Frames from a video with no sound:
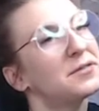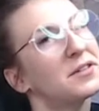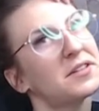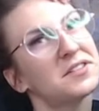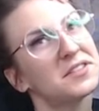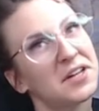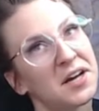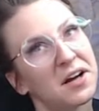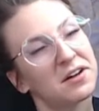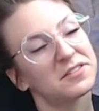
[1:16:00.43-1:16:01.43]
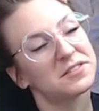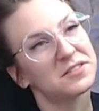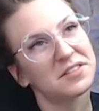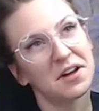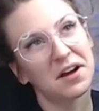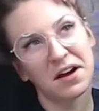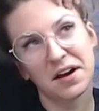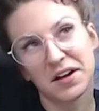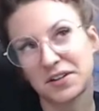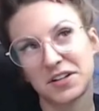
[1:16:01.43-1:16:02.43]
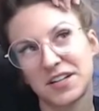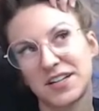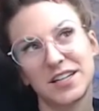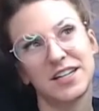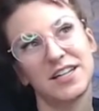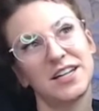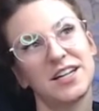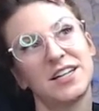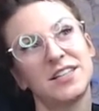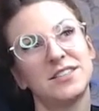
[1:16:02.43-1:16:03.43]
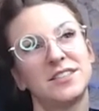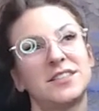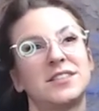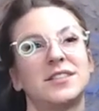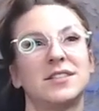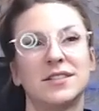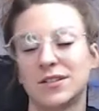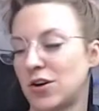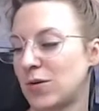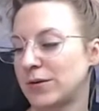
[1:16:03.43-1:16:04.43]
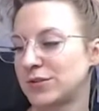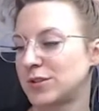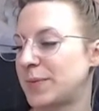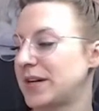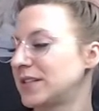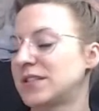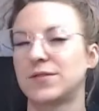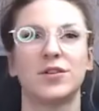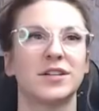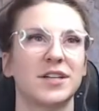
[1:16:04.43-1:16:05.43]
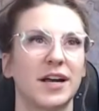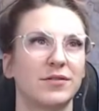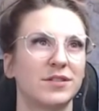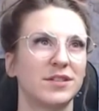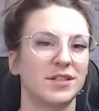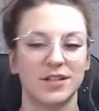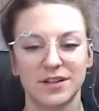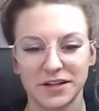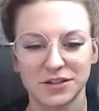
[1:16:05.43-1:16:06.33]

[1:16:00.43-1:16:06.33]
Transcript: with the sound of sirens. Oh, I was just painting stuff you guys can't even see, like a